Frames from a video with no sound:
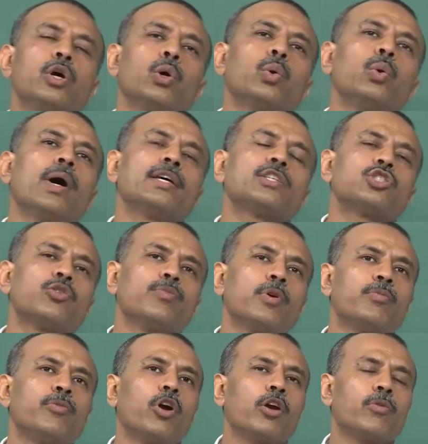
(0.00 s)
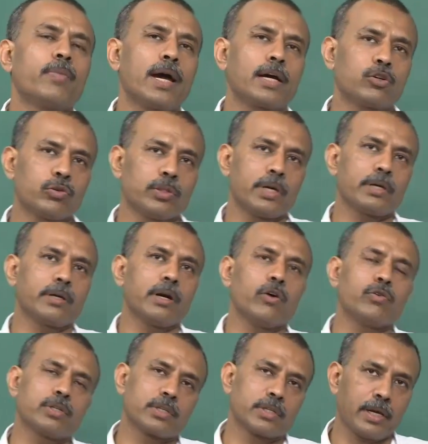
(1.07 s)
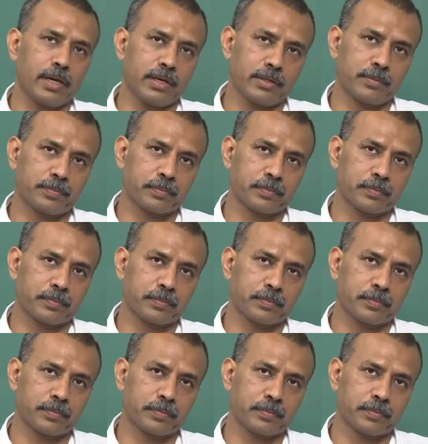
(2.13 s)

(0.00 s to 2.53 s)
who has to be brought back to their ground state.